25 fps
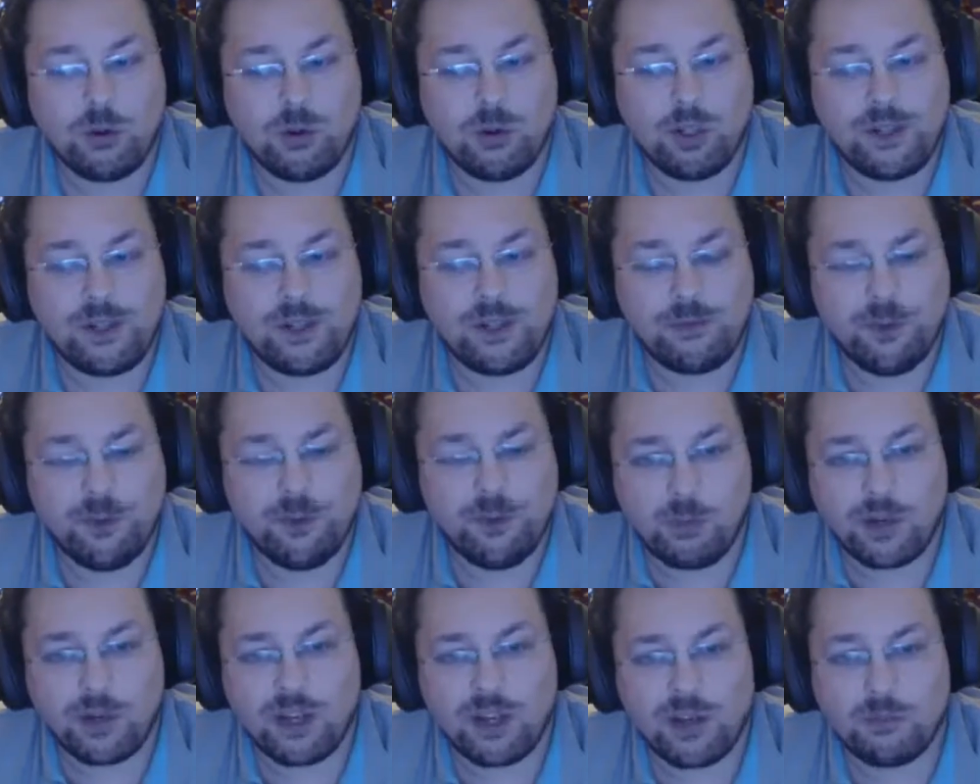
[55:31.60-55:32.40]
the
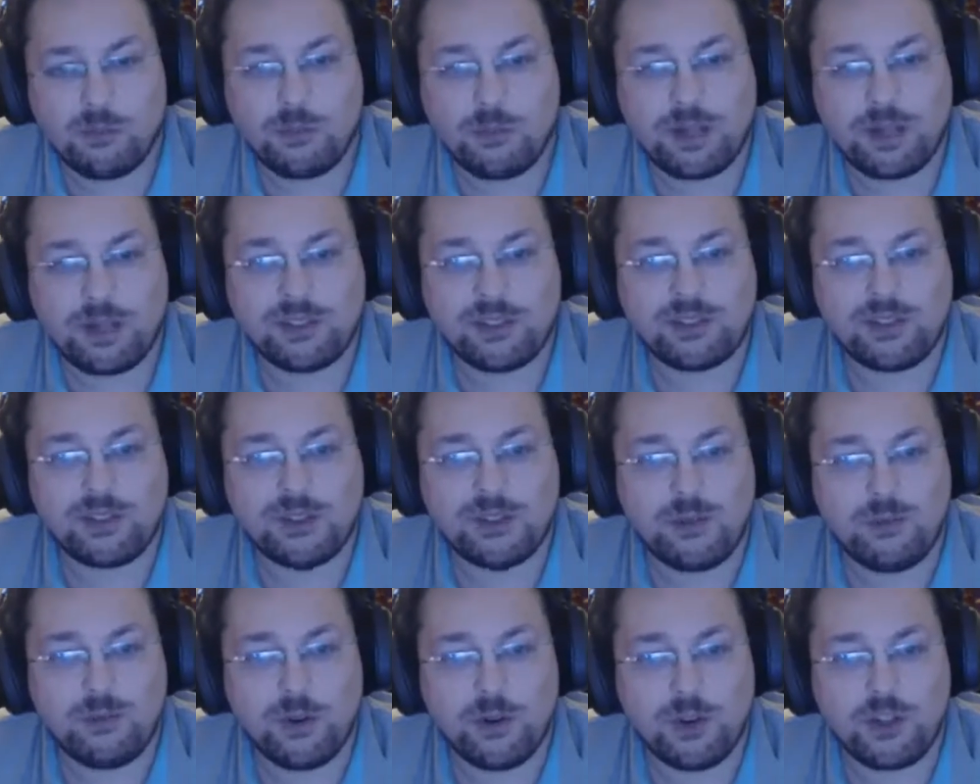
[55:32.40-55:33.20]
former companies
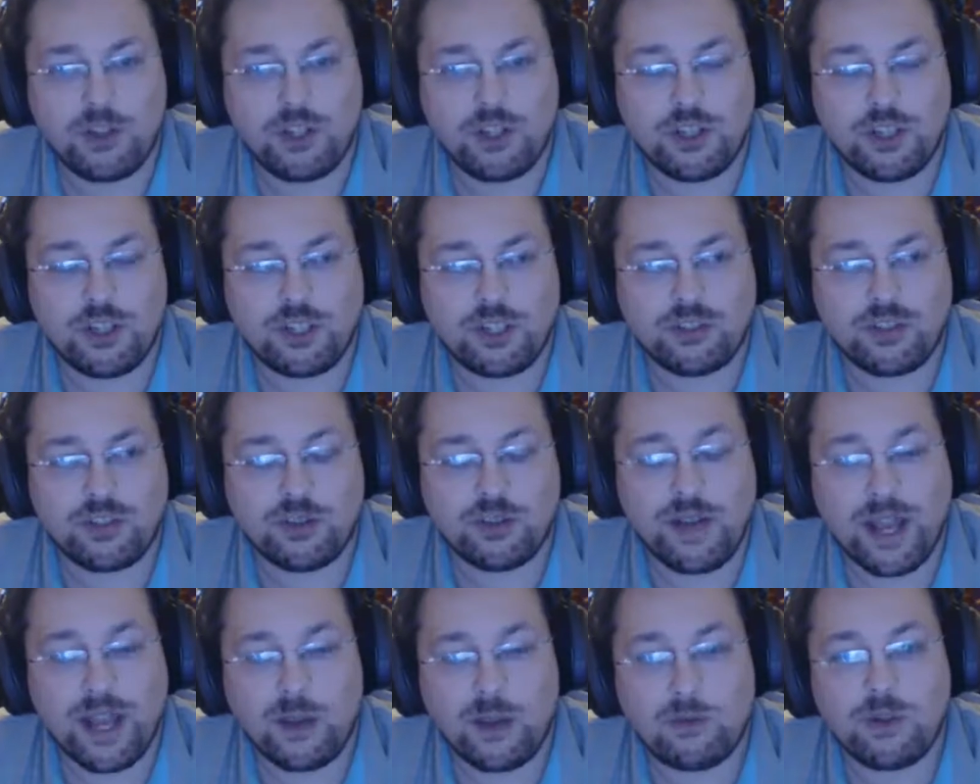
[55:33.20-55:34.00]
that Virgin is
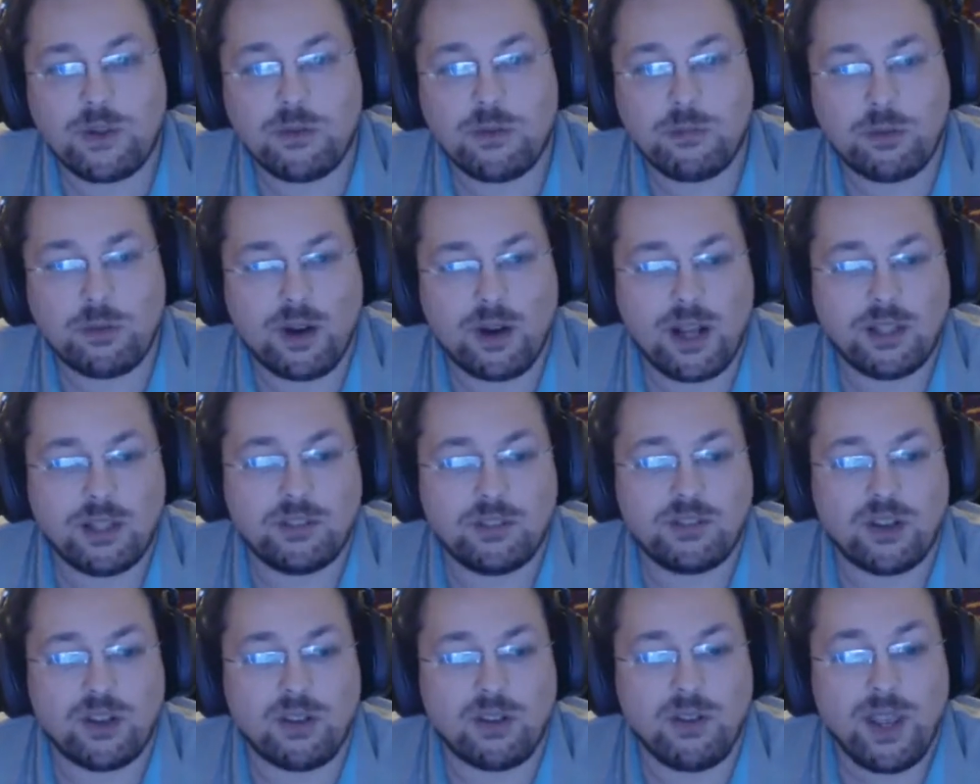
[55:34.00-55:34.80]
now
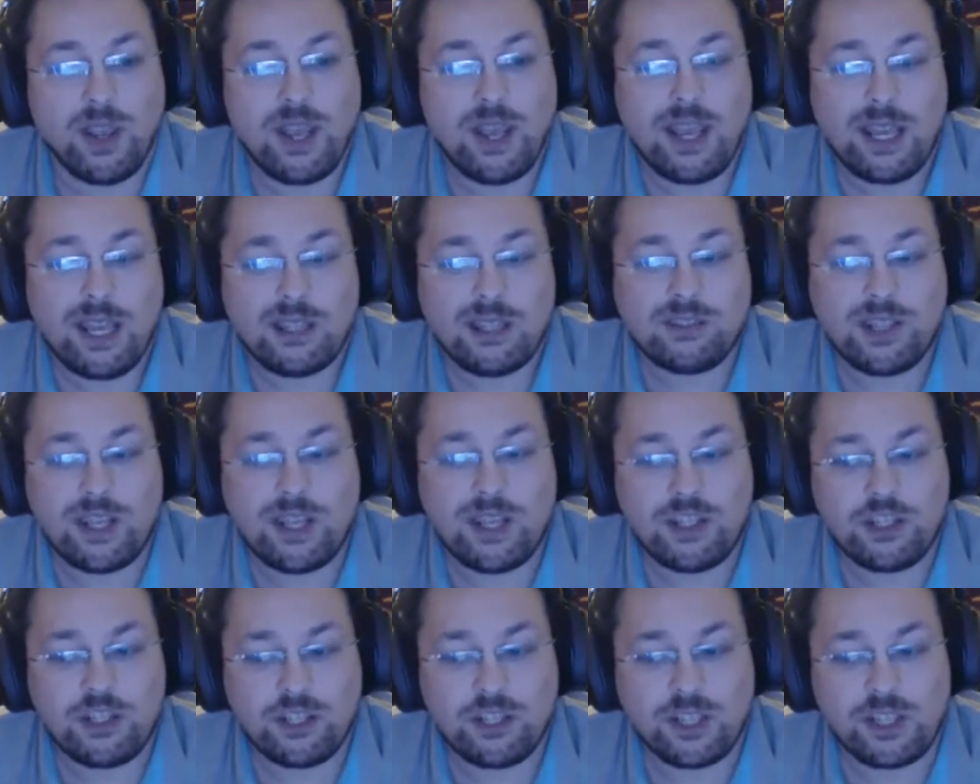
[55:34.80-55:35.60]
comprised of
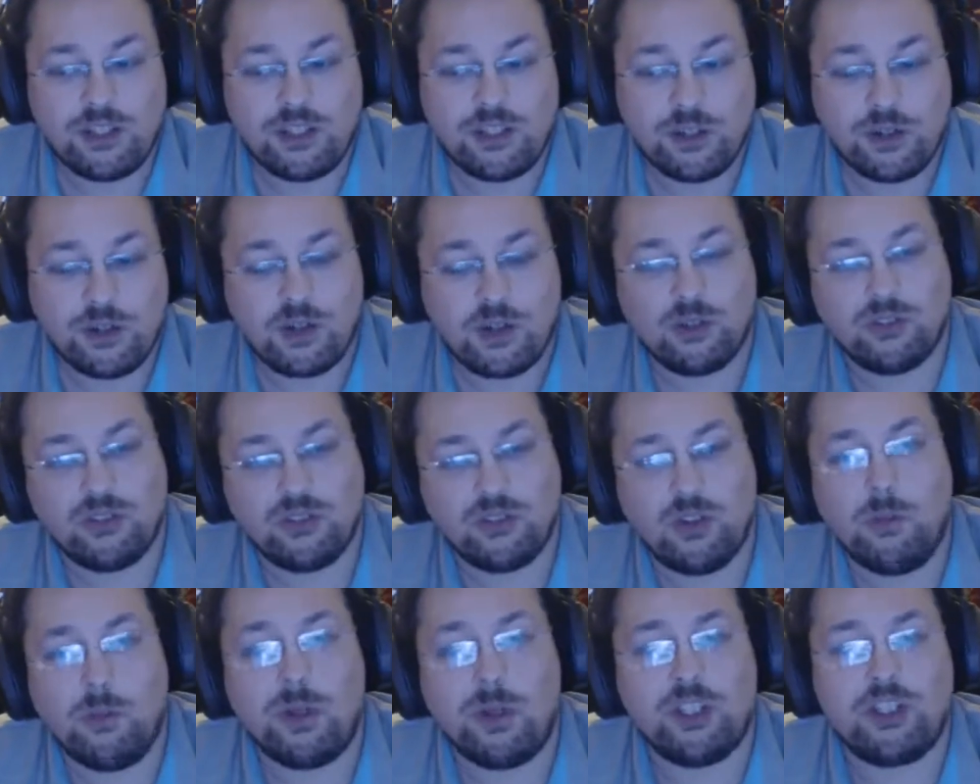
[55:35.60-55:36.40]
essentially took on
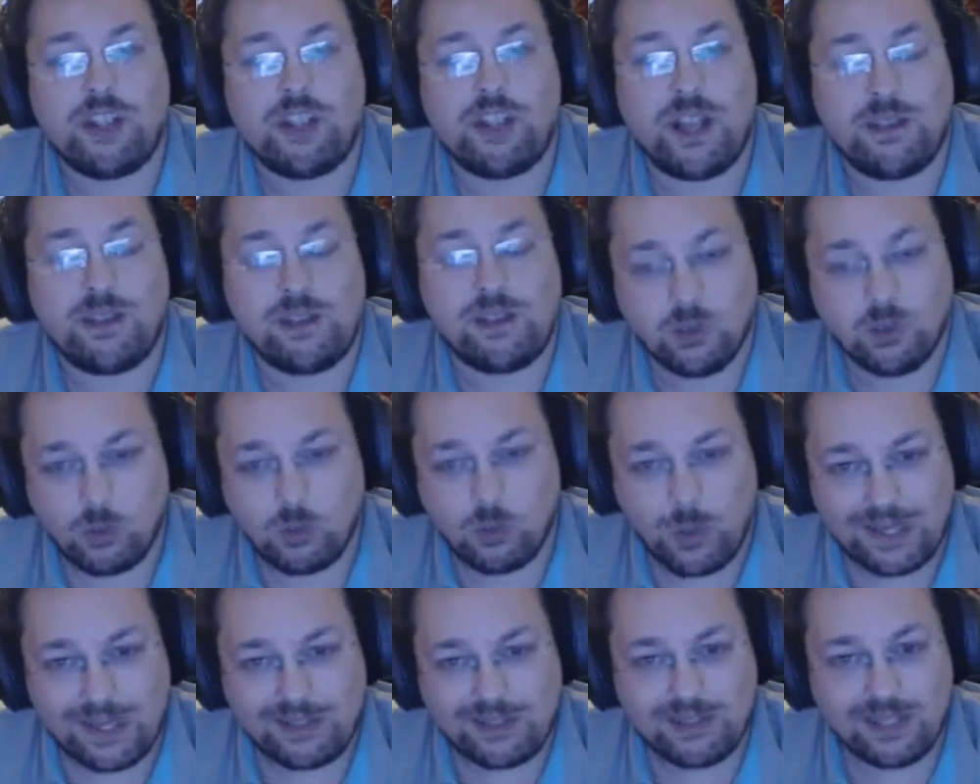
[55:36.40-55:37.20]
so much debt they all
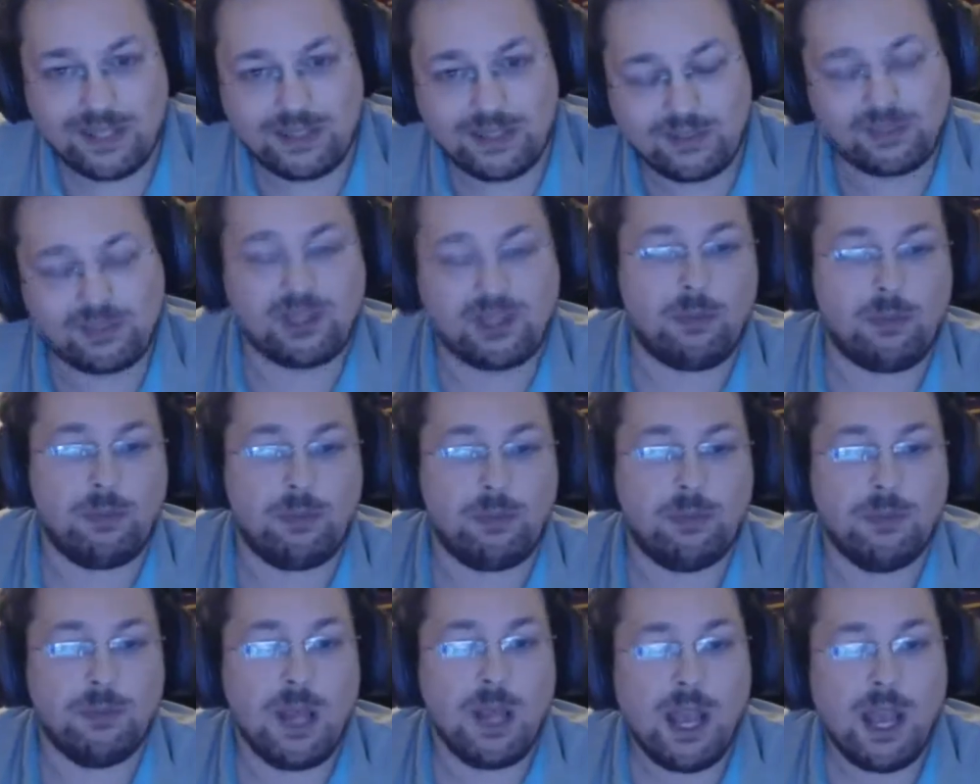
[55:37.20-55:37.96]
went tits up.